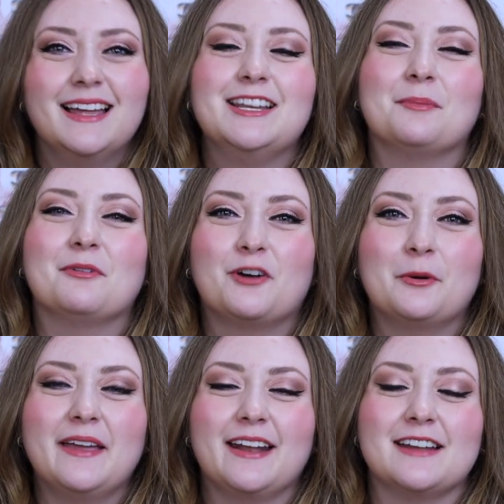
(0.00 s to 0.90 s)
Now,
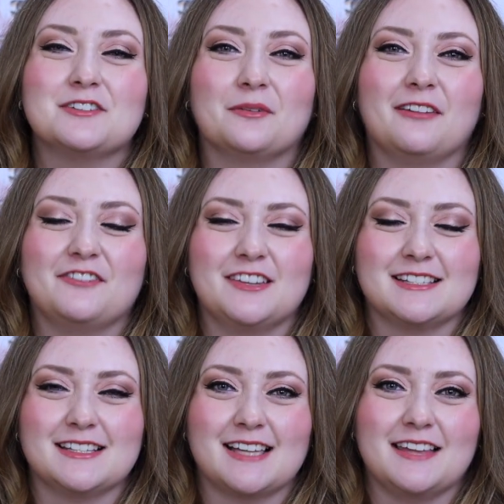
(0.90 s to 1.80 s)
before we get into what
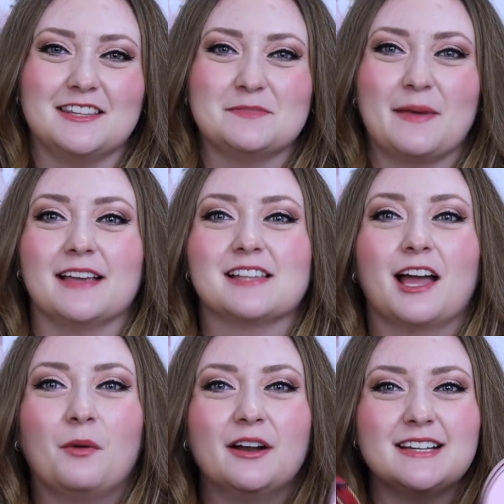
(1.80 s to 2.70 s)
fits inside these bags,
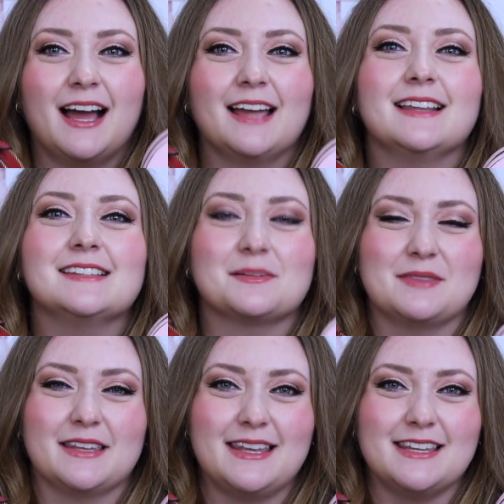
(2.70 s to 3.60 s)
I wanted to highlight some
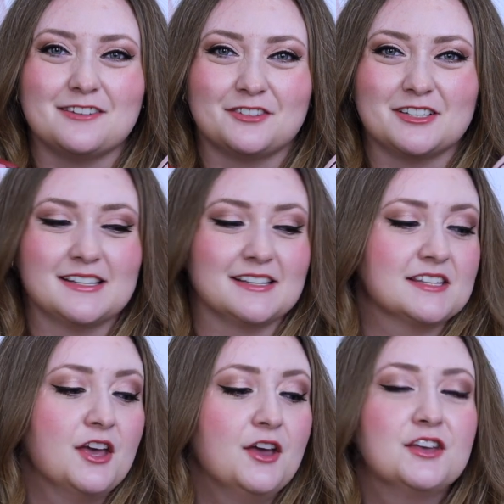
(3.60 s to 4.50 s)
of the key
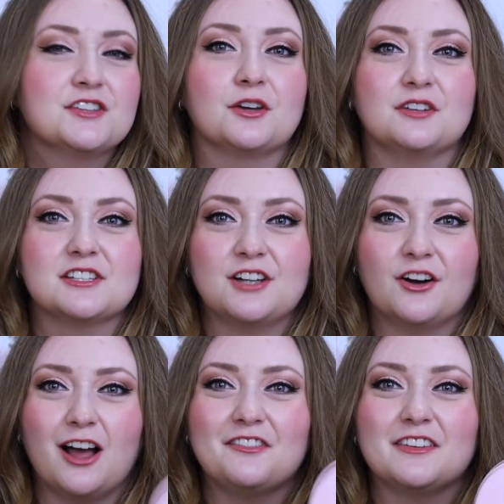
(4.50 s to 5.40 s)
differences. So to
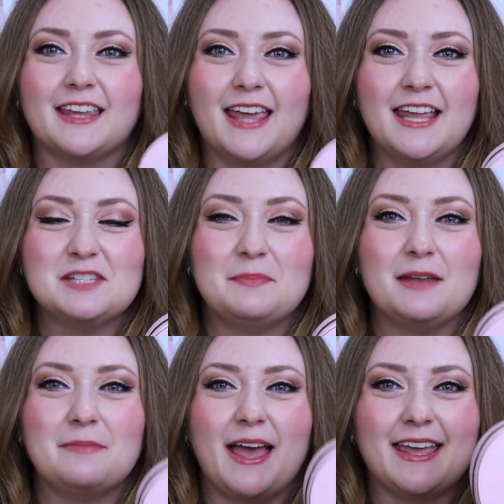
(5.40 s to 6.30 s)
start off, the Kate
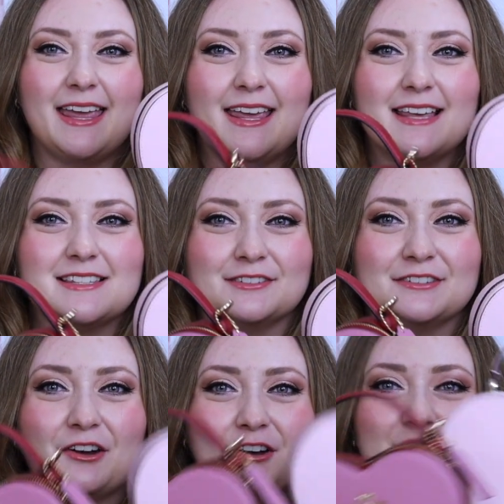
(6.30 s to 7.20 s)
Spade bag is
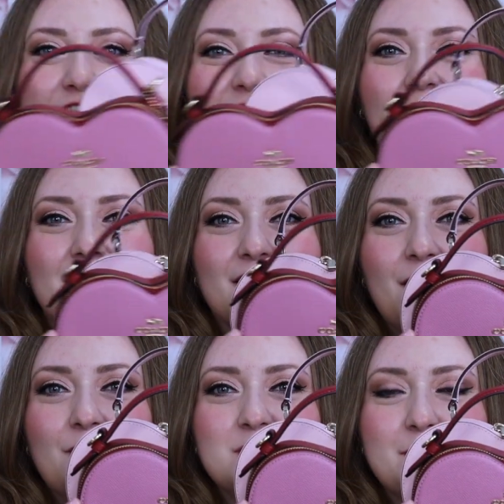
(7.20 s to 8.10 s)
larger than the
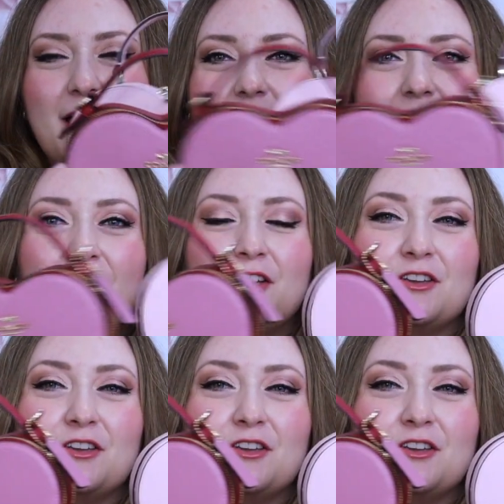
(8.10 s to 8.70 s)
Coach bag.